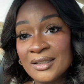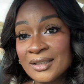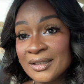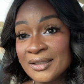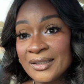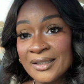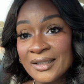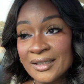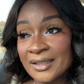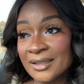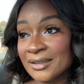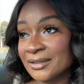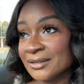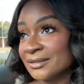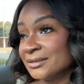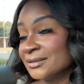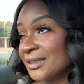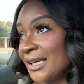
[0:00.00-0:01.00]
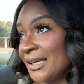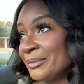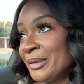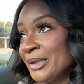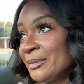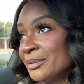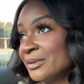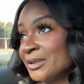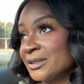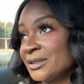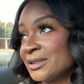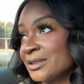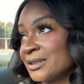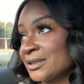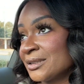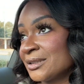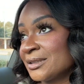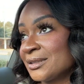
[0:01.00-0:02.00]
yeah, like people are
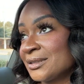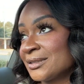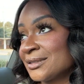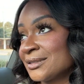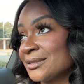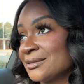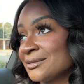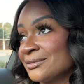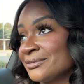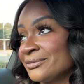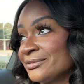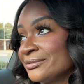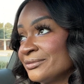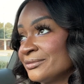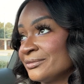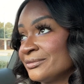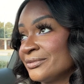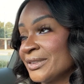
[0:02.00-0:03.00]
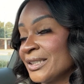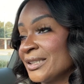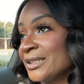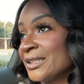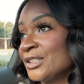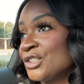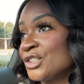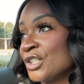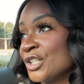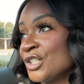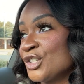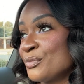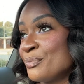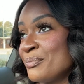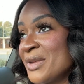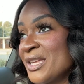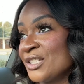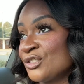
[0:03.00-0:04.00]
just really
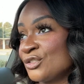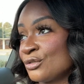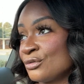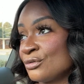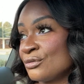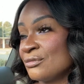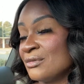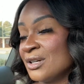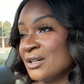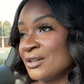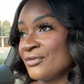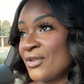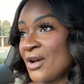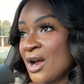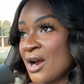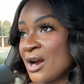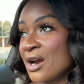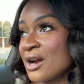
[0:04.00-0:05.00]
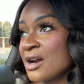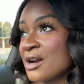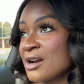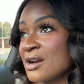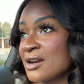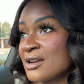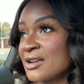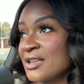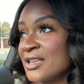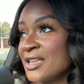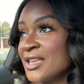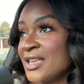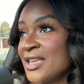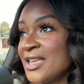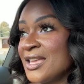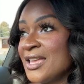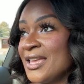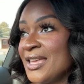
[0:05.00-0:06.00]
judgmental of her
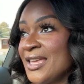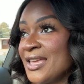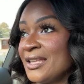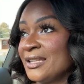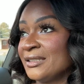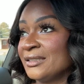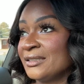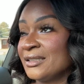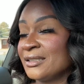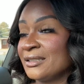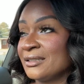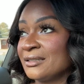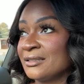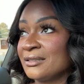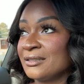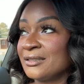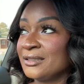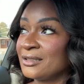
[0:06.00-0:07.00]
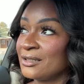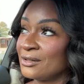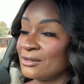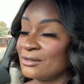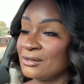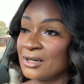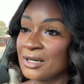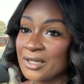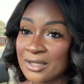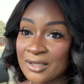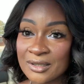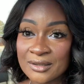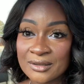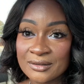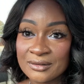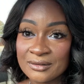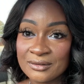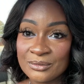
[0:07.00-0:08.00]
and the you know
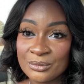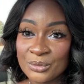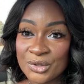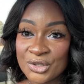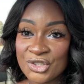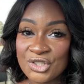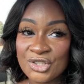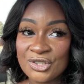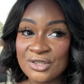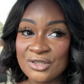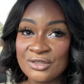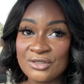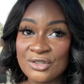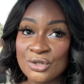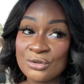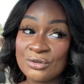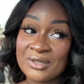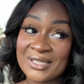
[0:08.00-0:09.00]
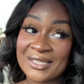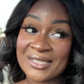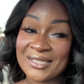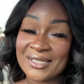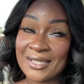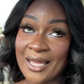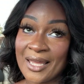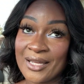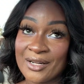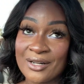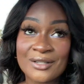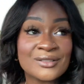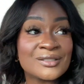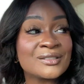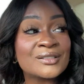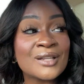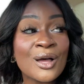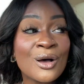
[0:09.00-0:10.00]
her what she chooses to say in her
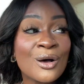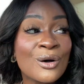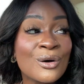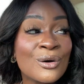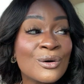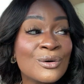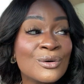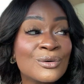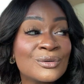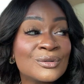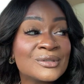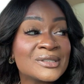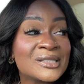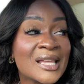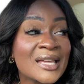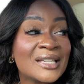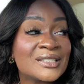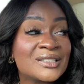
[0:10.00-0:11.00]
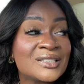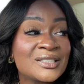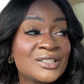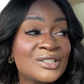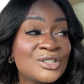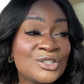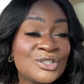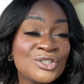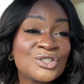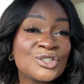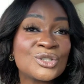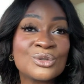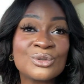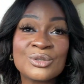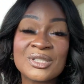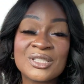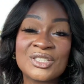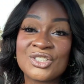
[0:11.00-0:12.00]
songs how she
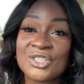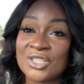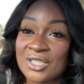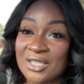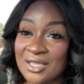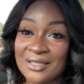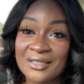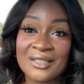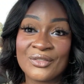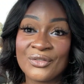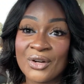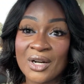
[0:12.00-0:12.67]
chooses just to live